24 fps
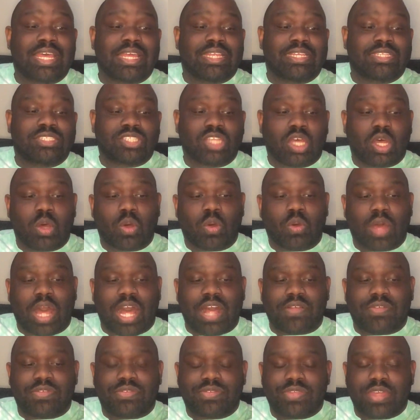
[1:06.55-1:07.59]
So
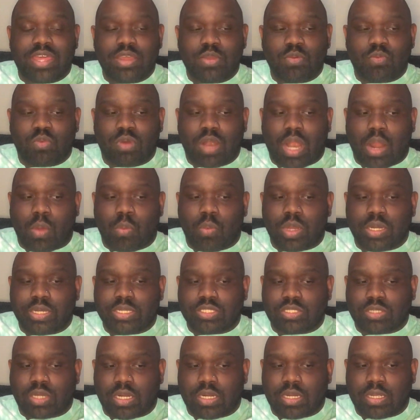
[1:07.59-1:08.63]
I think where I want to
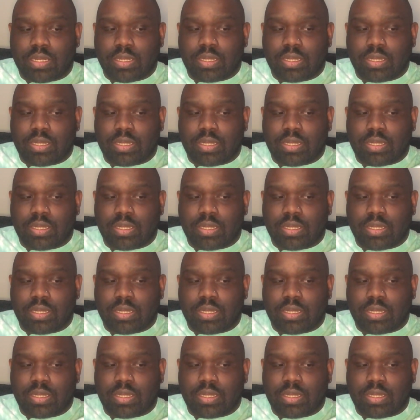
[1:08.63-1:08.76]
start